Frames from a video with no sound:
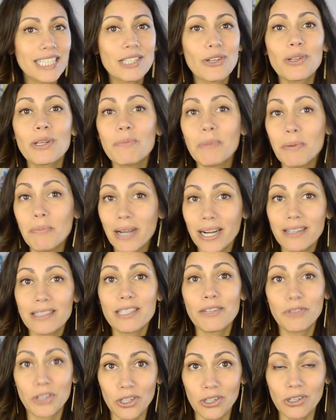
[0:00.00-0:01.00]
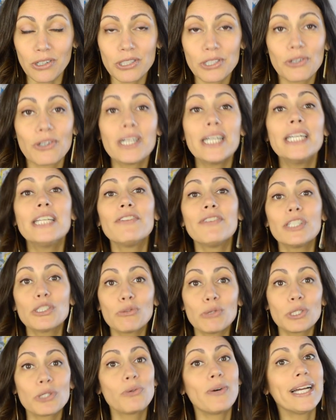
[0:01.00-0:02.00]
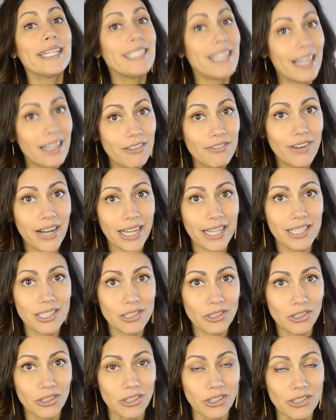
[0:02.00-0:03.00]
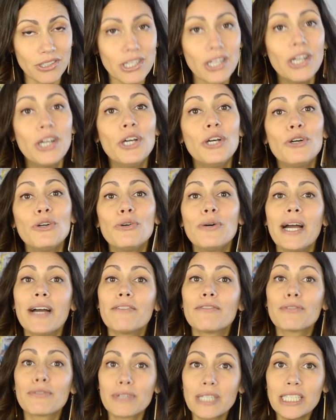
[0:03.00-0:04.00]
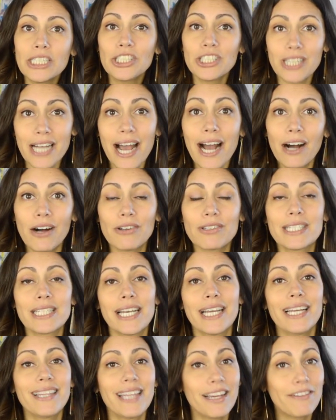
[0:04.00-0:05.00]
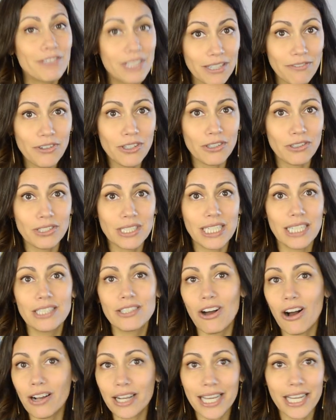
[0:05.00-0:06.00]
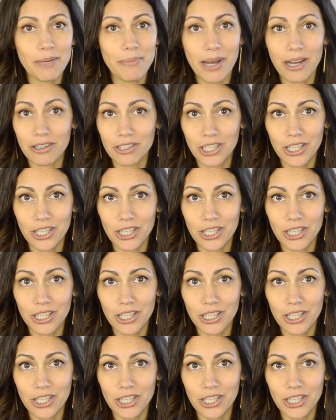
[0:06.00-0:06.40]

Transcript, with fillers: it's only been parents of girls or individuals who identify as girls who have reached out saying they have difficulty talking about